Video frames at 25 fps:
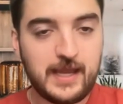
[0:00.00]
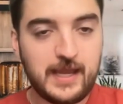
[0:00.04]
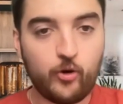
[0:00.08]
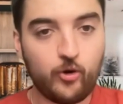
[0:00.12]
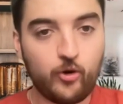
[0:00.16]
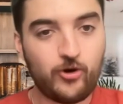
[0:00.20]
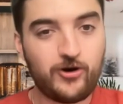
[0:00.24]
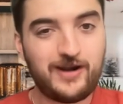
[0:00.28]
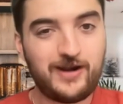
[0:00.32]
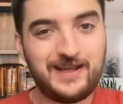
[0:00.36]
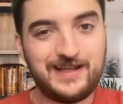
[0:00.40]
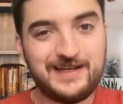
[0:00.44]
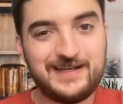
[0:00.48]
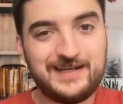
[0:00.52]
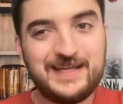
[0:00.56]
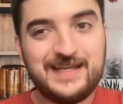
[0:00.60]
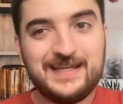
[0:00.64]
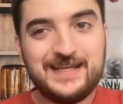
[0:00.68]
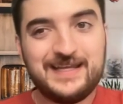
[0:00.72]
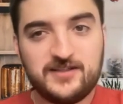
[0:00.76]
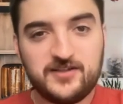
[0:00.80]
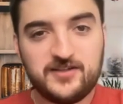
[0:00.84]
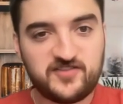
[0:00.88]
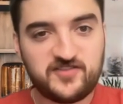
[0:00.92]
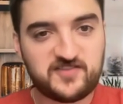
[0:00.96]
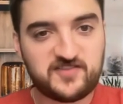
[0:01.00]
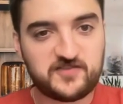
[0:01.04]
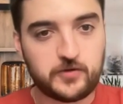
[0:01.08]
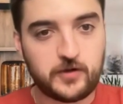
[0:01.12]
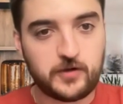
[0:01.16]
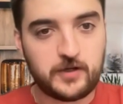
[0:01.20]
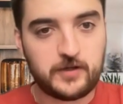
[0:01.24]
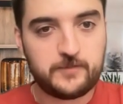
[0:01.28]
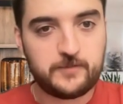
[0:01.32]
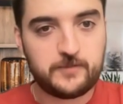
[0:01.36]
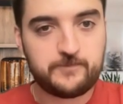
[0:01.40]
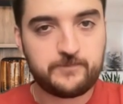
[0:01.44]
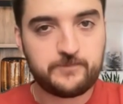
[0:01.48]
or an
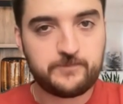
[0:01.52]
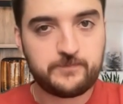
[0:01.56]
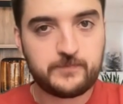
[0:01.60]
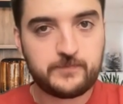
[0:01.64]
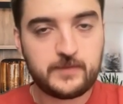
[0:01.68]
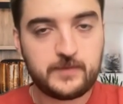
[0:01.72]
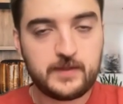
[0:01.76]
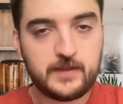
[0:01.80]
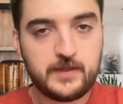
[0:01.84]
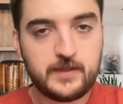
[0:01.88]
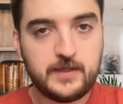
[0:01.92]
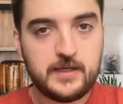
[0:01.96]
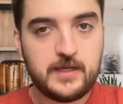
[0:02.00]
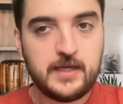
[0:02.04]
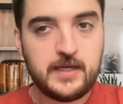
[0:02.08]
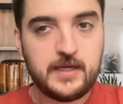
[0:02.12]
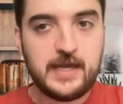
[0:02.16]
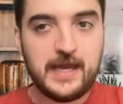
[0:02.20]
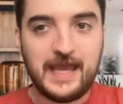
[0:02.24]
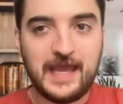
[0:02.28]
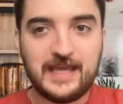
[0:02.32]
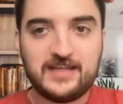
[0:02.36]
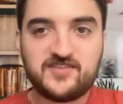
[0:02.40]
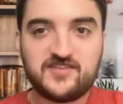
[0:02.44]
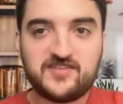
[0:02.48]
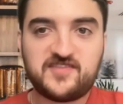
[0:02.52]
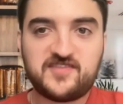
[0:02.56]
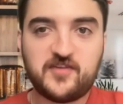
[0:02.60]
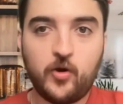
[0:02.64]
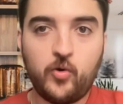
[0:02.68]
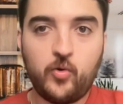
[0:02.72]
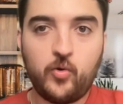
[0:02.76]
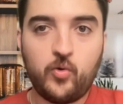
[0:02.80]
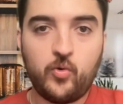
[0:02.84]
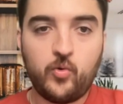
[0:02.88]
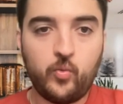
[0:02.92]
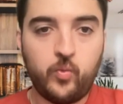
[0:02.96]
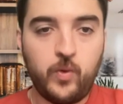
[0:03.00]
industry. And
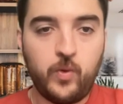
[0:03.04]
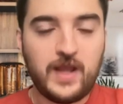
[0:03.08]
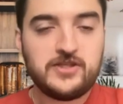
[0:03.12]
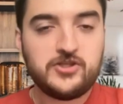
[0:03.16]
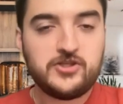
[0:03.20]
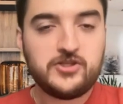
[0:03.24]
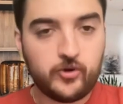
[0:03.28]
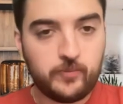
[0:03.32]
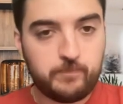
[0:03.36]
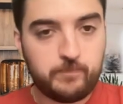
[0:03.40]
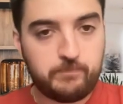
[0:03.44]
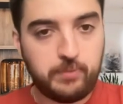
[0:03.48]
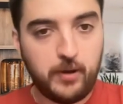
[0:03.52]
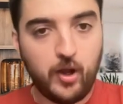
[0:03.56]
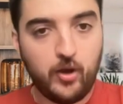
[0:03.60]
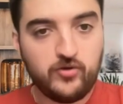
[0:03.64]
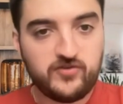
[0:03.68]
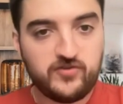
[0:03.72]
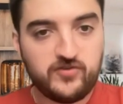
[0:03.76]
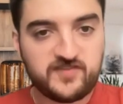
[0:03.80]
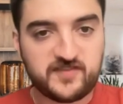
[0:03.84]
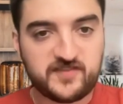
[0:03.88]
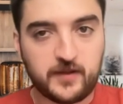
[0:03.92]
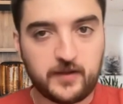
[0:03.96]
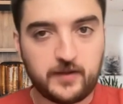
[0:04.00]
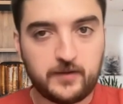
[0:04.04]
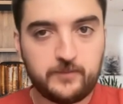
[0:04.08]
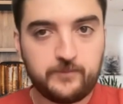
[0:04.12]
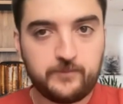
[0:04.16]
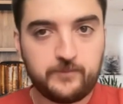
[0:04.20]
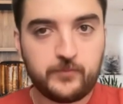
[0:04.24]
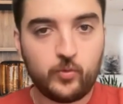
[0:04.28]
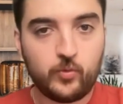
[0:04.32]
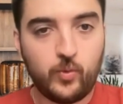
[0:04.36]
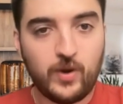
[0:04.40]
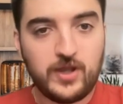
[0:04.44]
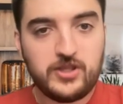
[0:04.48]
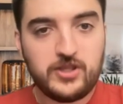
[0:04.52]
so when you're posting,
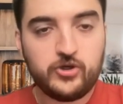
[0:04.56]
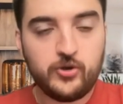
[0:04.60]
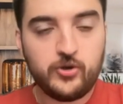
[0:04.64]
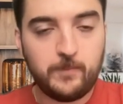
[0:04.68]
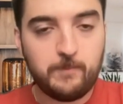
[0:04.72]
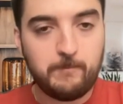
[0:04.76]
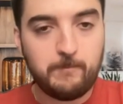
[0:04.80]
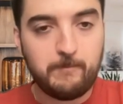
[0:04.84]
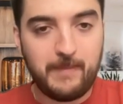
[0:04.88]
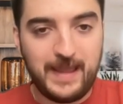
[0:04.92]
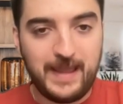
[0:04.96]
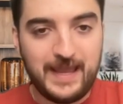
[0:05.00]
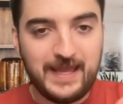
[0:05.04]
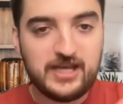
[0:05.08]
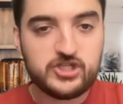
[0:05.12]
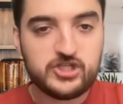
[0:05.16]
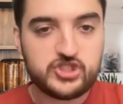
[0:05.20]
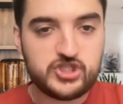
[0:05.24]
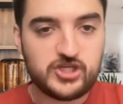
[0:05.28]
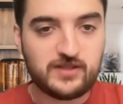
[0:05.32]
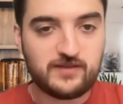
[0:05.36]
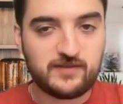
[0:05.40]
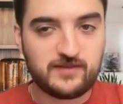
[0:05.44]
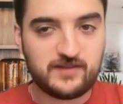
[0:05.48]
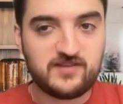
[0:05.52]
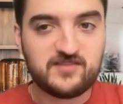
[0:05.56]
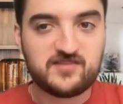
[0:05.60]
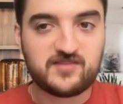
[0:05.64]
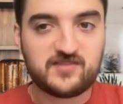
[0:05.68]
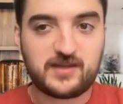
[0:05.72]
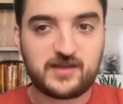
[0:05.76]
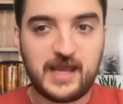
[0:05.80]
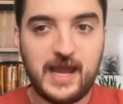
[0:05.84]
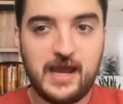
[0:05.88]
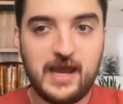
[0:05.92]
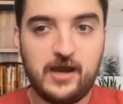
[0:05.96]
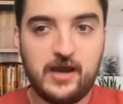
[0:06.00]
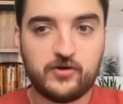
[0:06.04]
when you're managing these
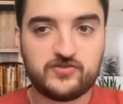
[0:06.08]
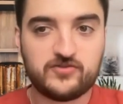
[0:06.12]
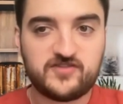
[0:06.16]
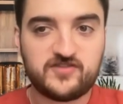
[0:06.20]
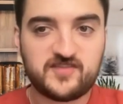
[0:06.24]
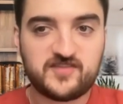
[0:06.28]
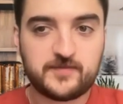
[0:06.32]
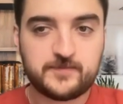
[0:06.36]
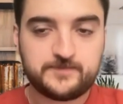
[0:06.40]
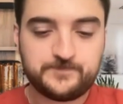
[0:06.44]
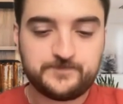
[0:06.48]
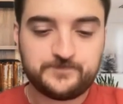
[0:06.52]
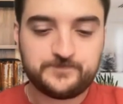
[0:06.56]
accounts,